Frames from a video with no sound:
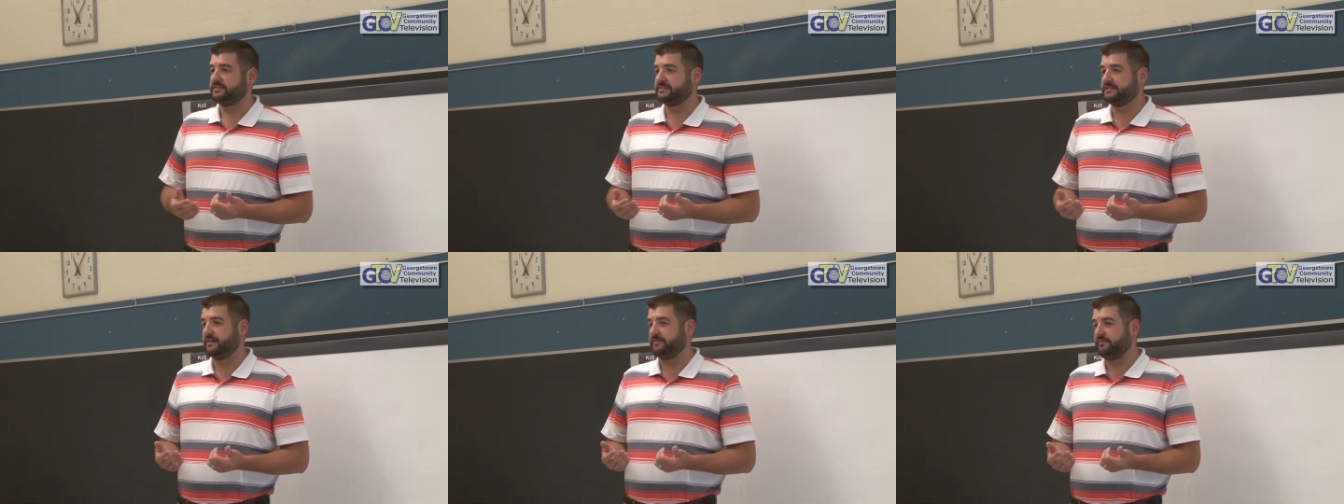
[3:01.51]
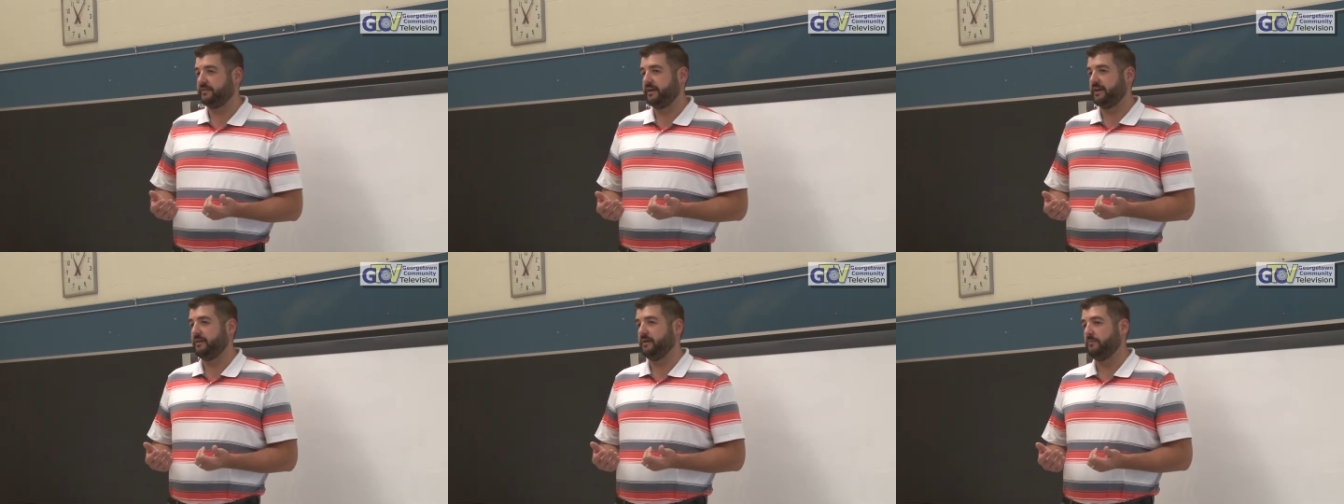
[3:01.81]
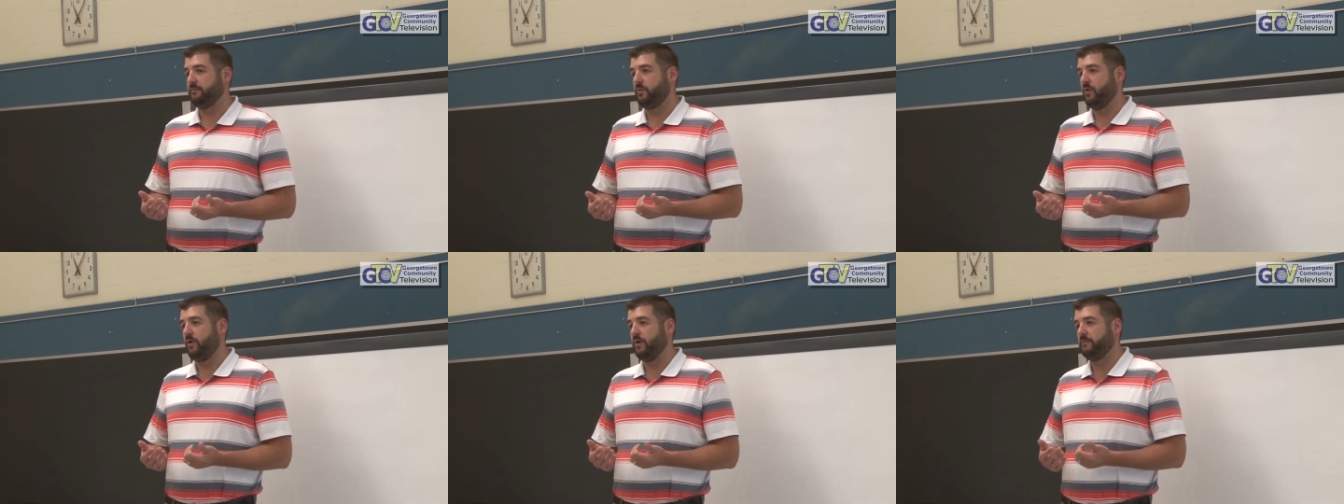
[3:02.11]
is definitely an
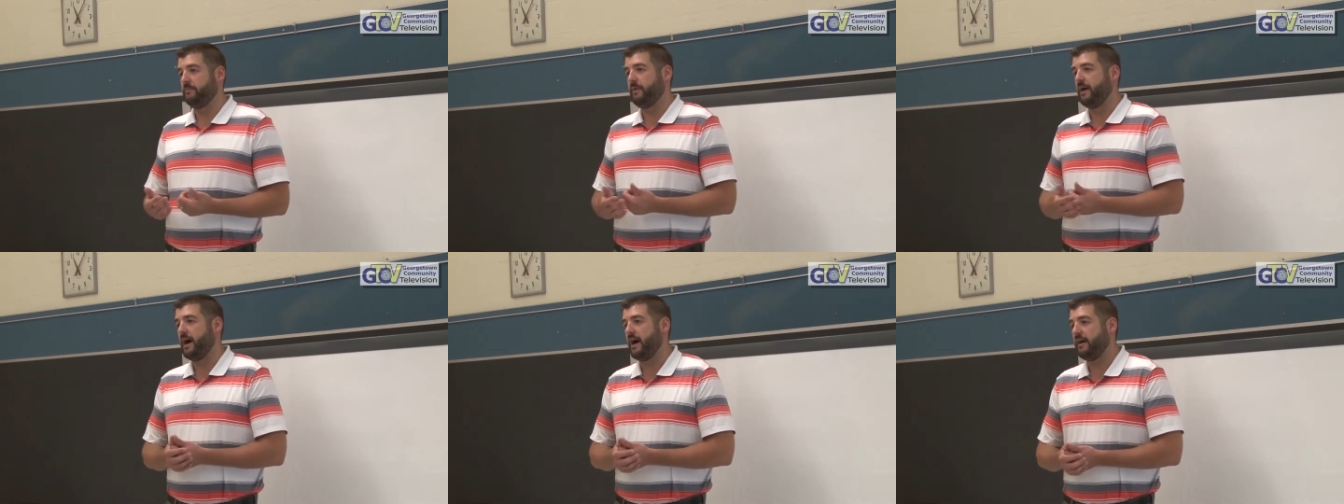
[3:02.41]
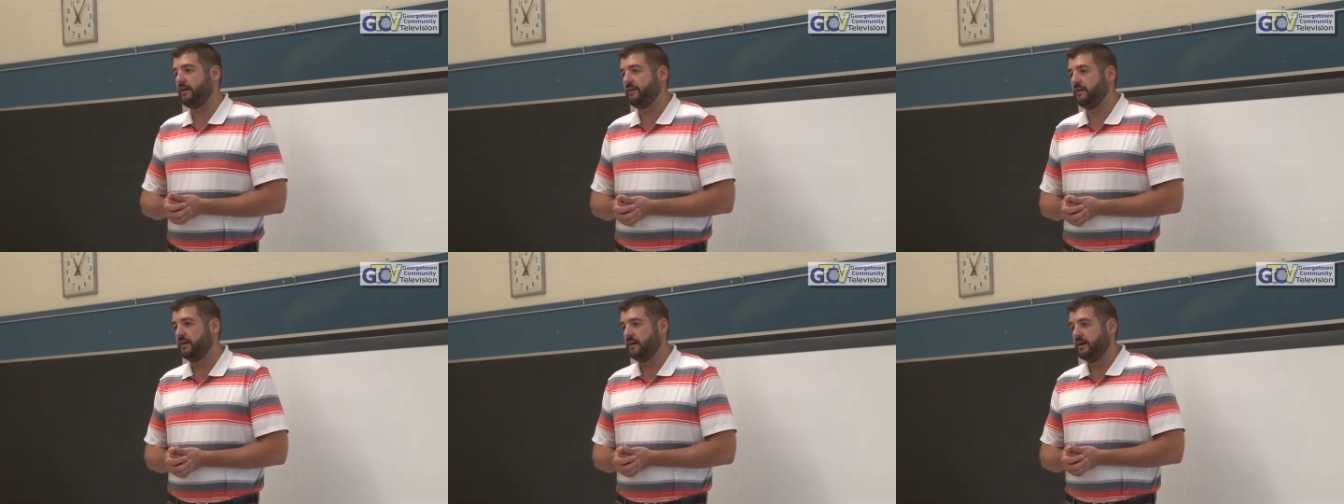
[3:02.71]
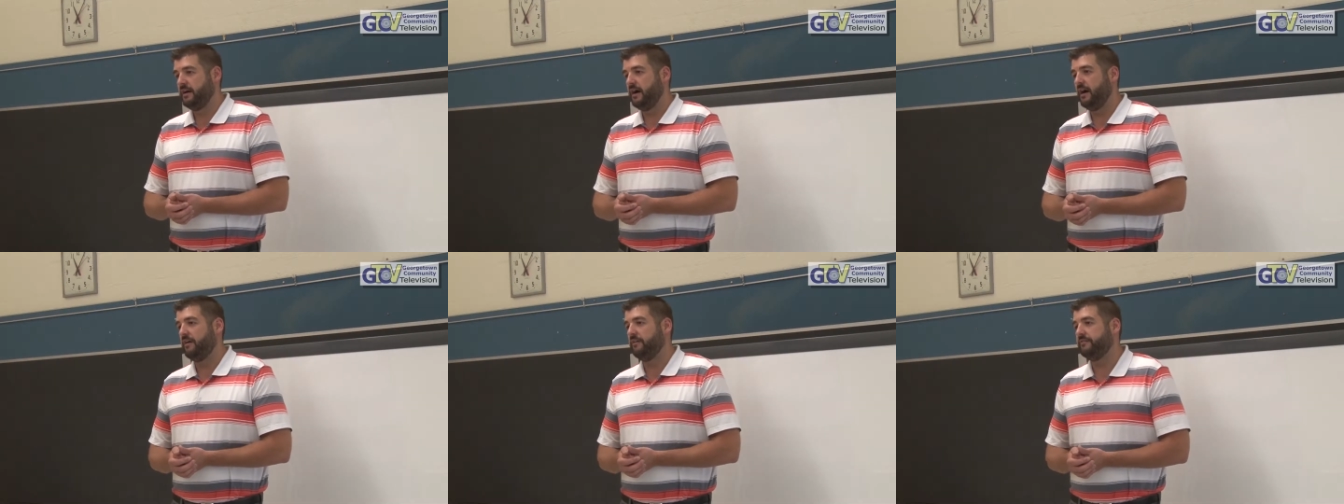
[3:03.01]
important part
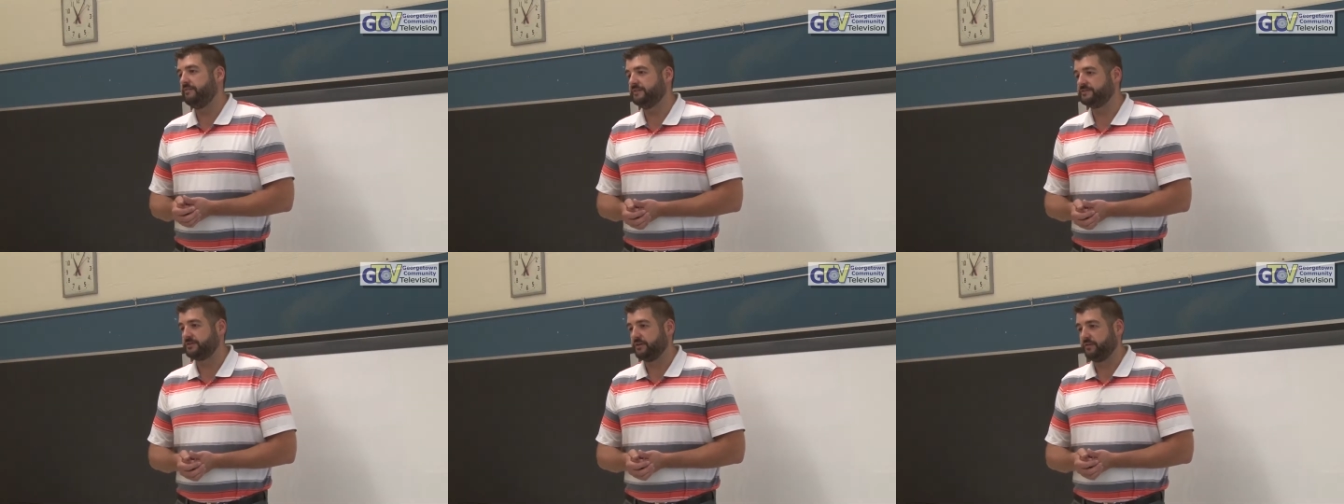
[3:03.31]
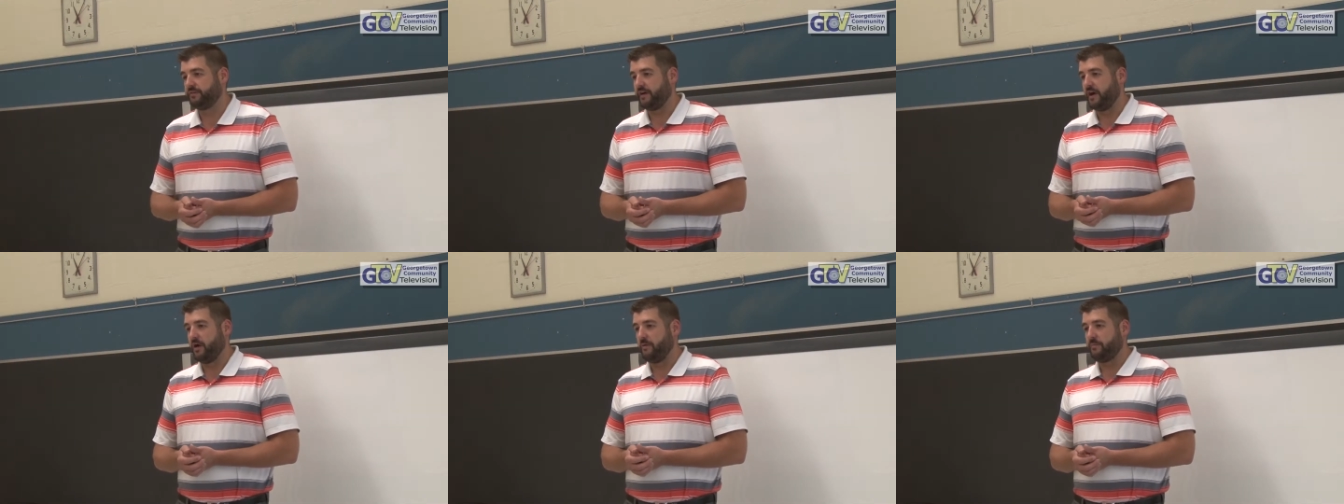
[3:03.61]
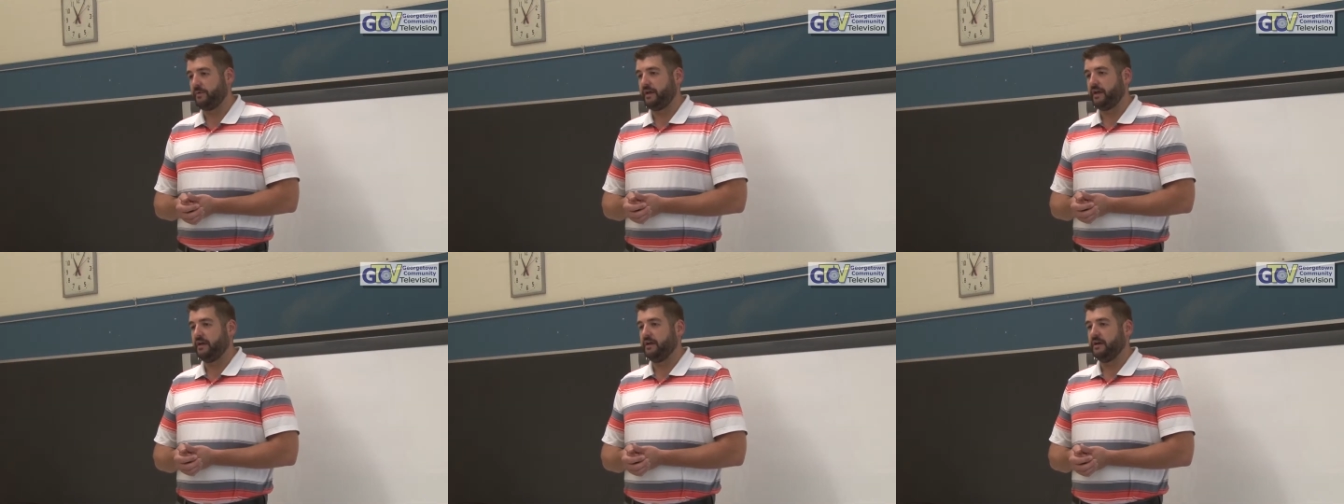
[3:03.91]
of physical
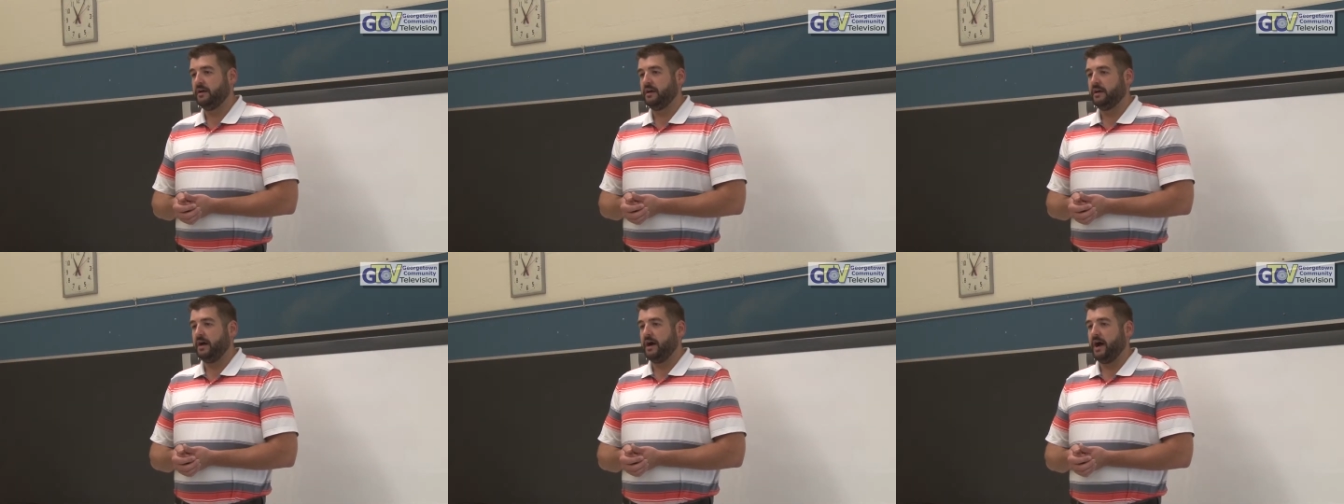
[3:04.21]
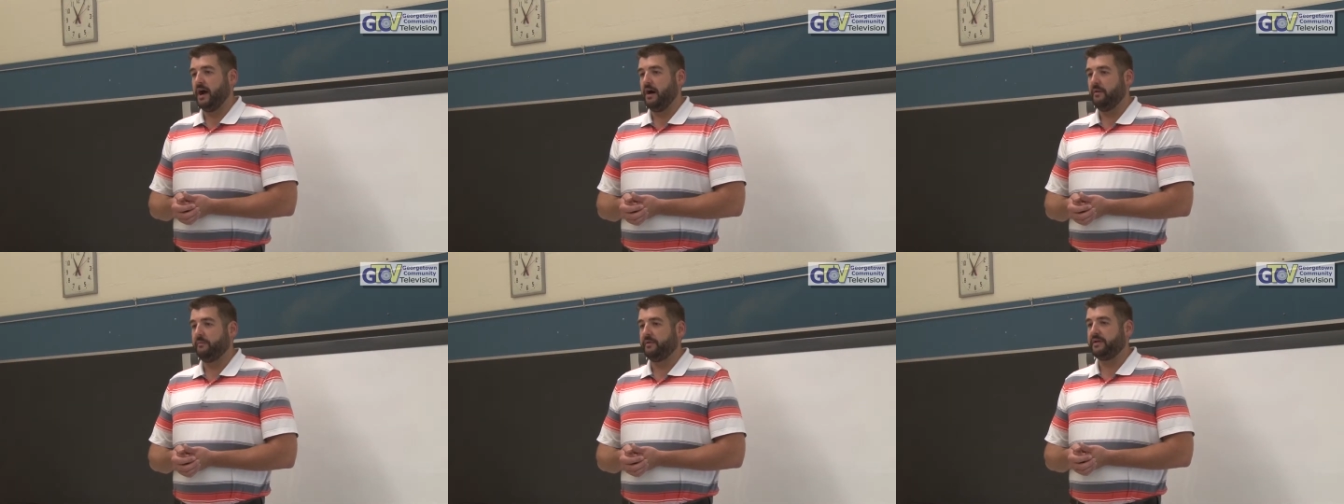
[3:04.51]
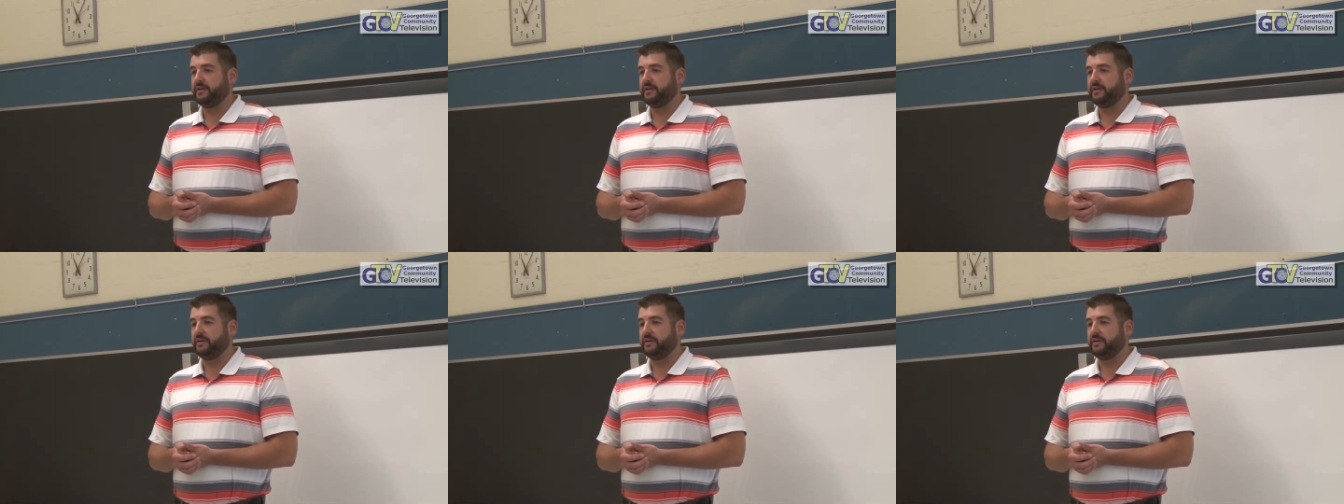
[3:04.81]
therapy um,